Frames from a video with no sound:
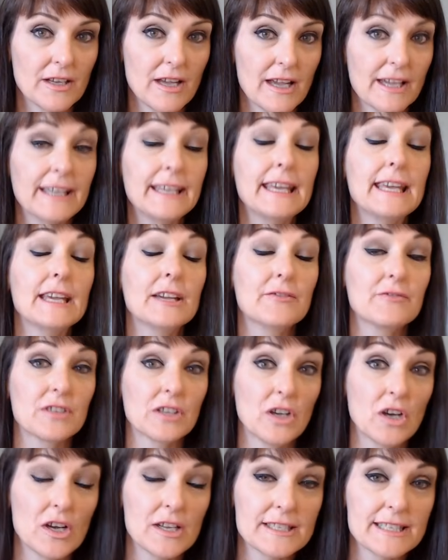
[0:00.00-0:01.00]
uh, king of the
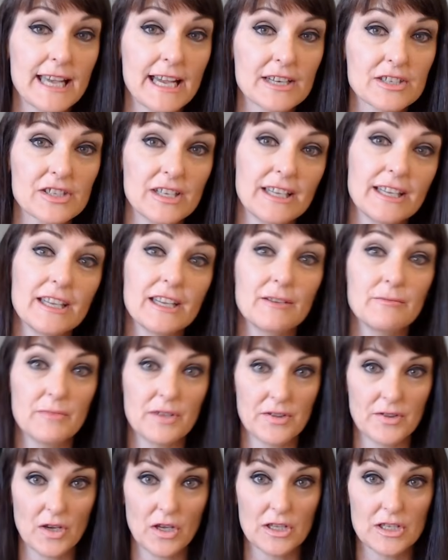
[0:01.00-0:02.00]
gods actually, in
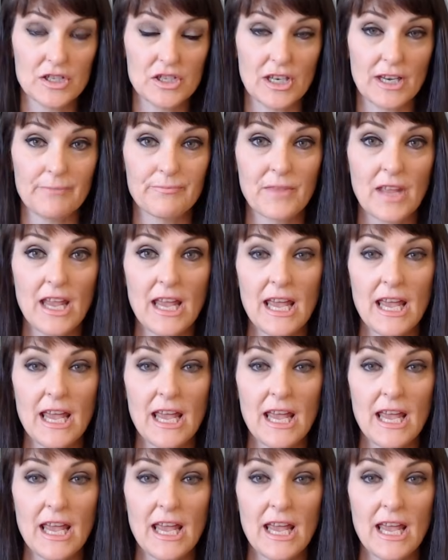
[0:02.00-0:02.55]
mythology.